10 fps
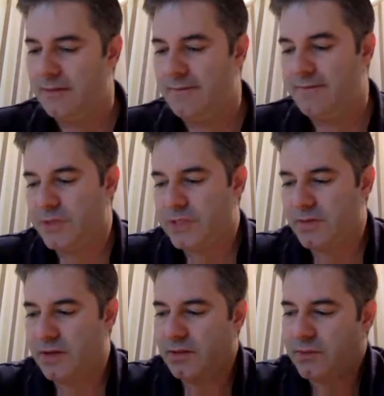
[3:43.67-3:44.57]
First of
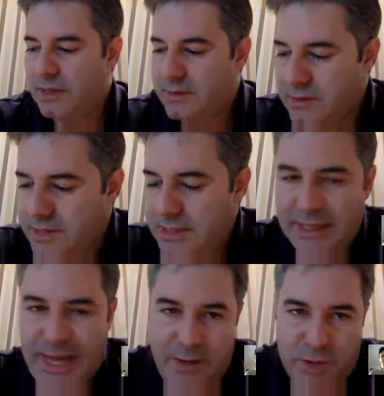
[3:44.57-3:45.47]
all, well, there's the
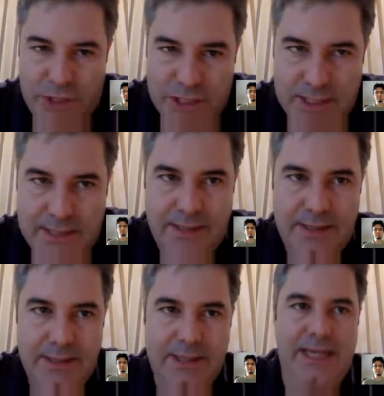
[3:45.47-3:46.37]
languages,
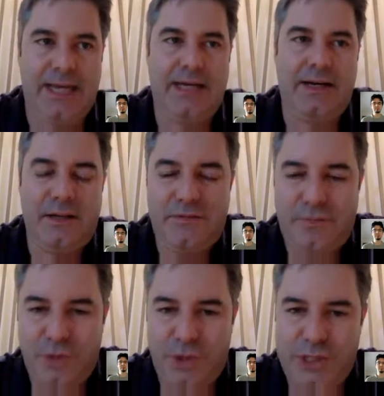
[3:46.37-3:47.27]
and
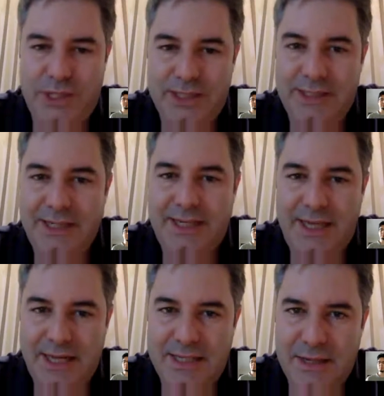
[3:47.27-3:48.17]
unfortunately,
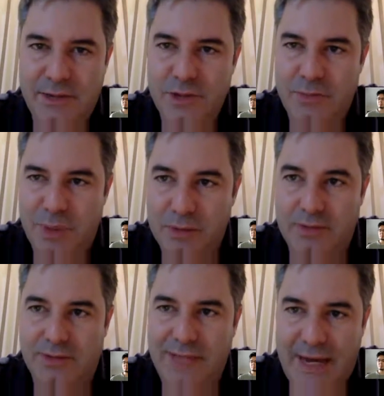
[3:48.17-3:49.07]
yes, I use
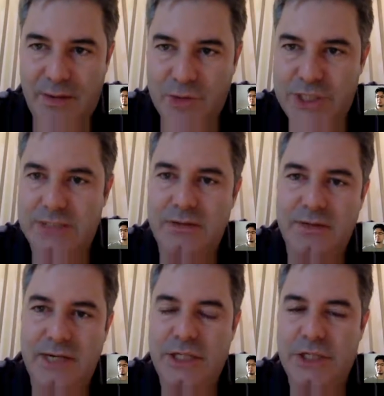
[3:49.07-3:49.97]
plural languages. You
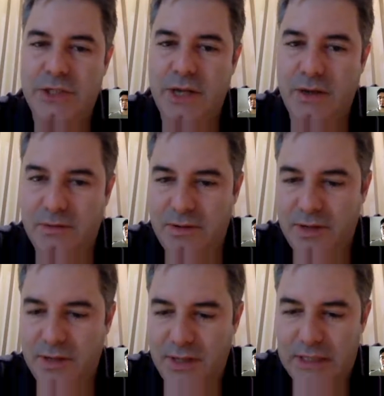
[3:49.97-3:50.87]
need to know
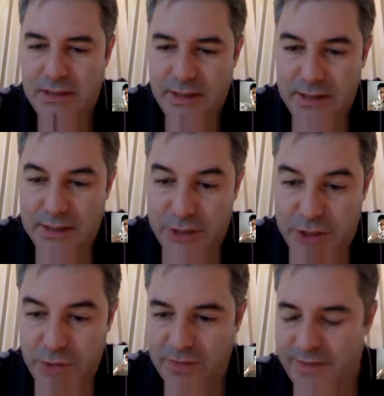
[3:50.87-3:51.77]

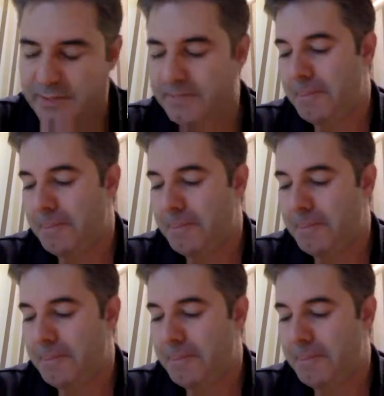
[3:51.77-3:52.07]
two of them.